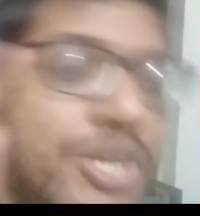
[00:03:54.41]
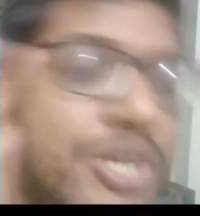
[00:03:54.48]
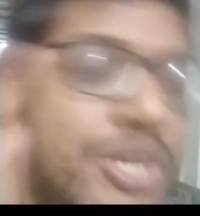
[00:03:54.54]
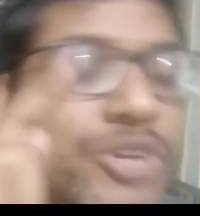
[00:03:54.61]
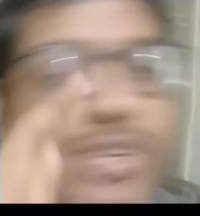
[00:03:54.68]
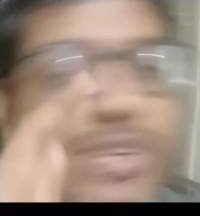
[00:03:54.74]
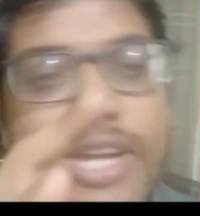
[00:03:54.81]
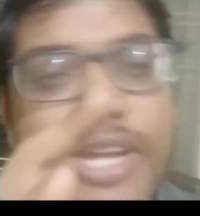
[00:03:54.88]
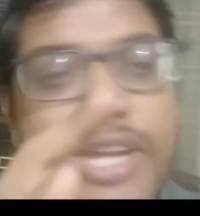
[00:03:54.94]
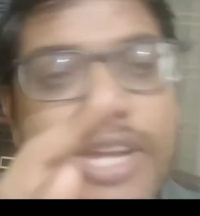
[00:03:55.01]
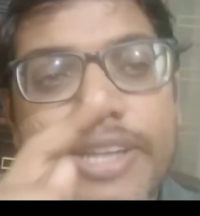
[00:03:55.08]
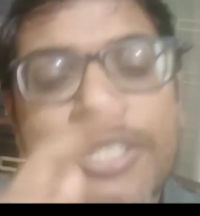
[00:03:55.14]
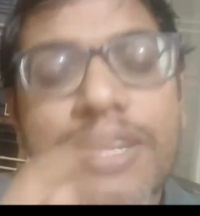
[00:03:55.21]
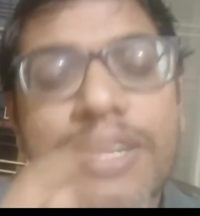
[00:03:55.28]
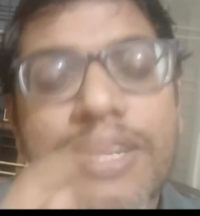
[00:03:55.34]
You should
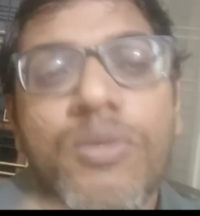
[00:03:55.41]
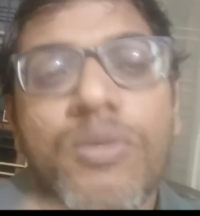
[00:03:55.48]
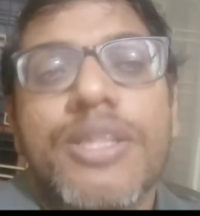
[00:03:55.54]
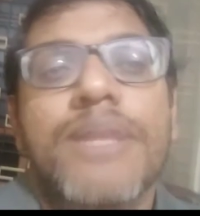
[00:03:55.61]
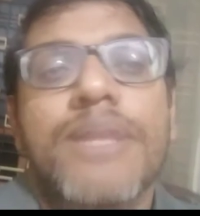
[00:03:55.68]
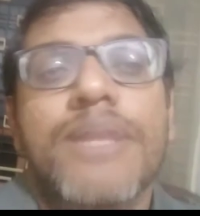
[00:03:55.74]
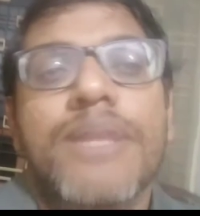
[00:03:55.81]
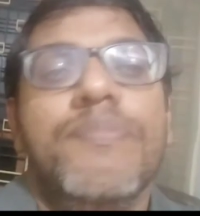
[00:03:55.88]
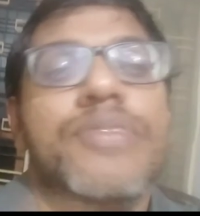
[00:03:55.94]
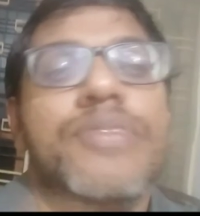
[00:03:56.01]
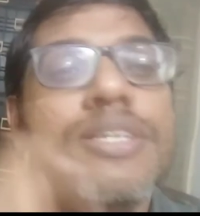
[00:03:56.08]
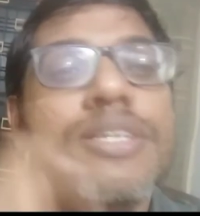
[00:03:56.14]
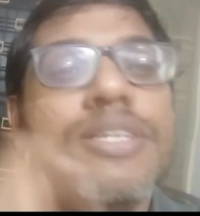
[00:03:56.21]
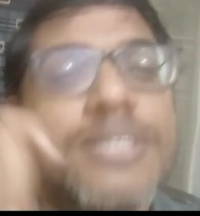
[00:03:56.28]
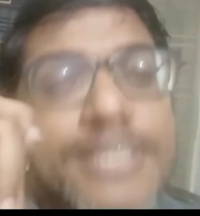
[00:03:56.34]
understand one thing:
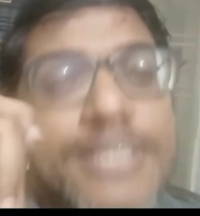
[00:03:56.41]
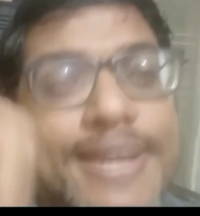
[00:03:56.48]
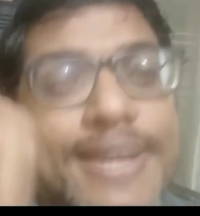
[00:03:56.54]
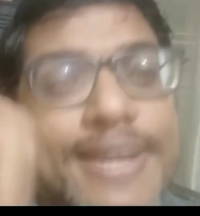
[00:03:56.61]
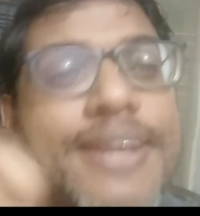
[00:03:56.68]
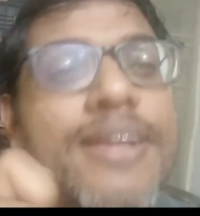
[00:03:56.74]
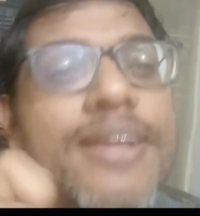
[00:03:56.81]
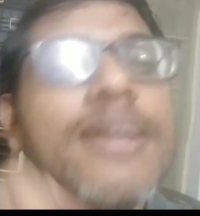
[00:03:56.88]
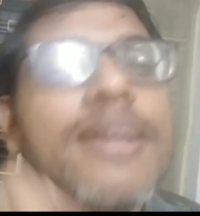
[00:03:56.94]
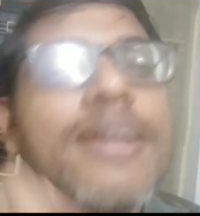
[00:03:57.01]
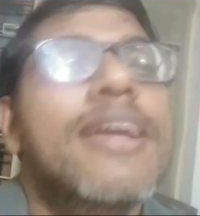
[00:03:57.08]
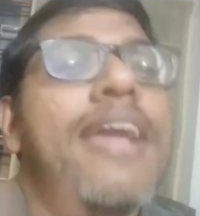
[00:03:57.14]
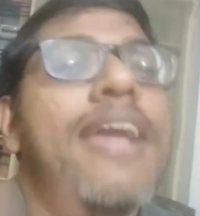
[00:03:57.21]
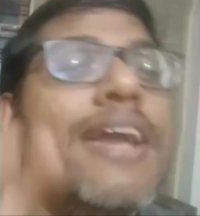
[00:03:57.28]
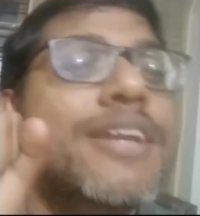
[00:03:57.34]
this state
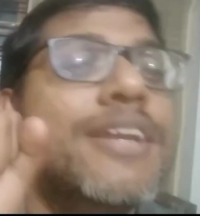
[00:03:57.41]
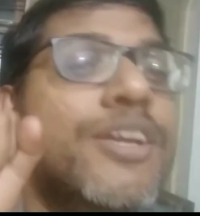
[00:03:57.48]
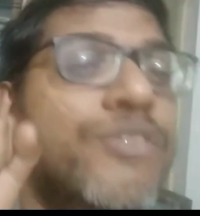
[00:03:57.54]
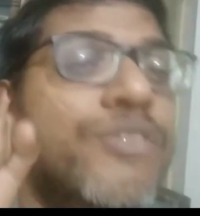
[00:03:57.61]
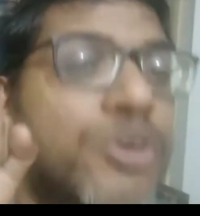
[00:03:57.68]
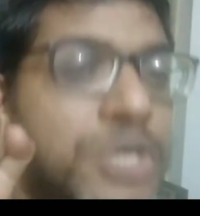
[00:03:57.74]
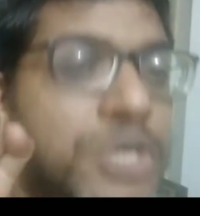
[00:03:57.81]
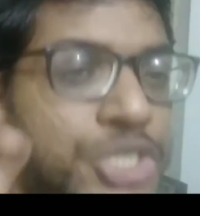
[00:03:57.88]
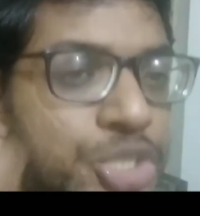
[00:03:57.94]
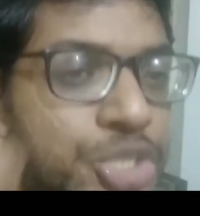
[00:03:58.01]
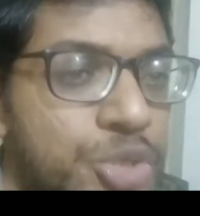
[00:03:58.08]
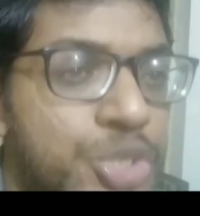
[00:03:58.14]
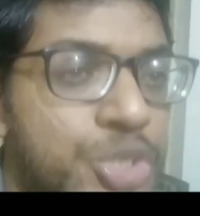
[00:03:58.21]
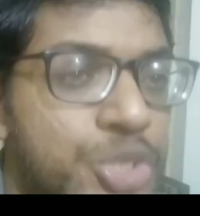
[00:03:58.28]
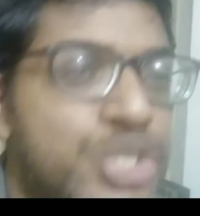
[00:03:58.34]
can give you a
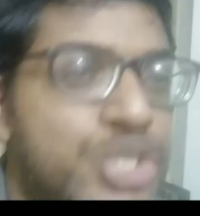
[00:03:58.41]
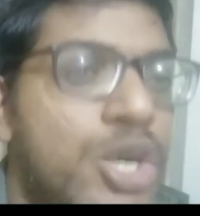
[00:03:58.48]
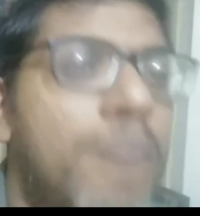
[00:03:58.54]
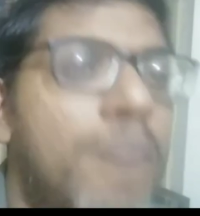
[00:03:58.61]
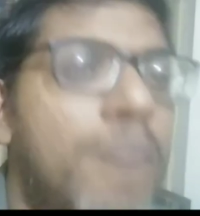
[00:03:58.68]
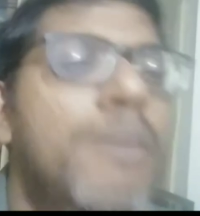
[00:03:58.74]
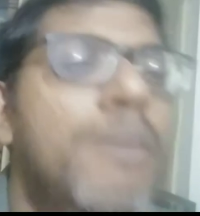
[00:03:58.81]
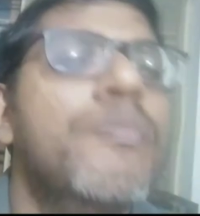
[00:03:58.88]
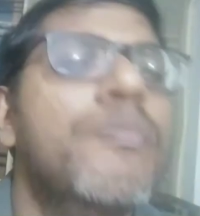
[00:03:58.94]
good job,